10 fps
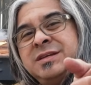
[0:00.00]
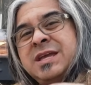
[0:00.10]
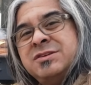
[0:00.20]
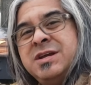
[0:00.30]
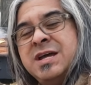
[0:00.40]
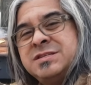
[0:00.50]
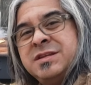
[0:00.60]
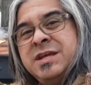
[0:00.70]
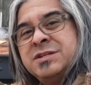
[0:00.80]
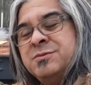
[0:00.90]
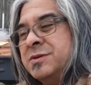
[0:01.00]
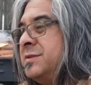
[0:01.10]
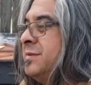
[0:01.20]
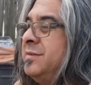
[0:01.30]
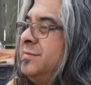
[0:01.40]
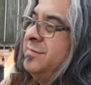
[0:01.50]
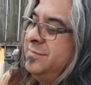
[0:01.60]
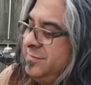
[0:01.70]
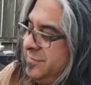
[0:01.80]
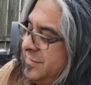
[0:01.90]
Catch you guys on the next one.
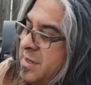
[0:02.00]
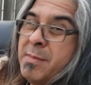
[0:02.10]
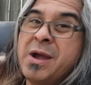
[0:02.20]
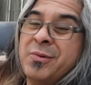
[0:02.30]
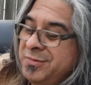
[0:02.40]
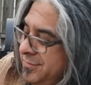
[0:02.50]
I'm out.